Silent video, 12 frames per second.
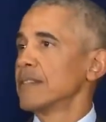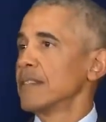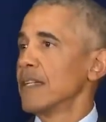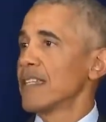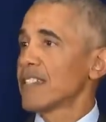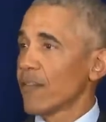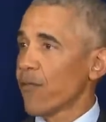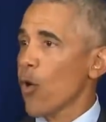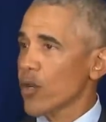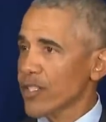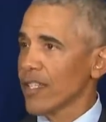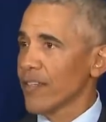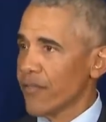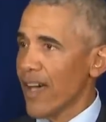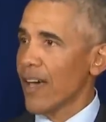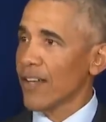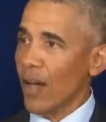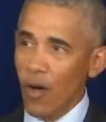has unfortunately
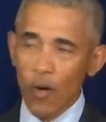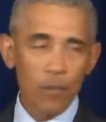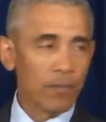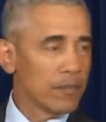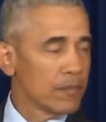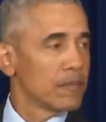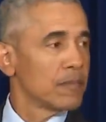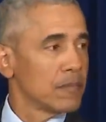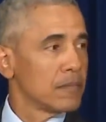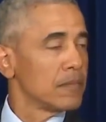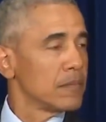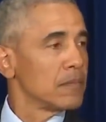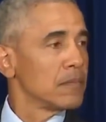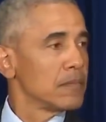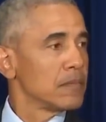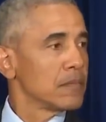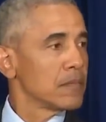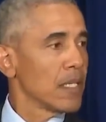found a home
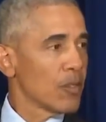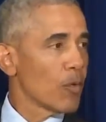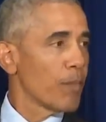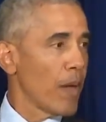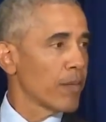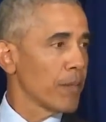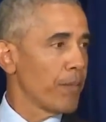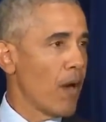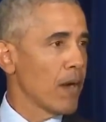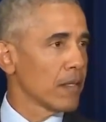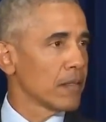in the Republican Party.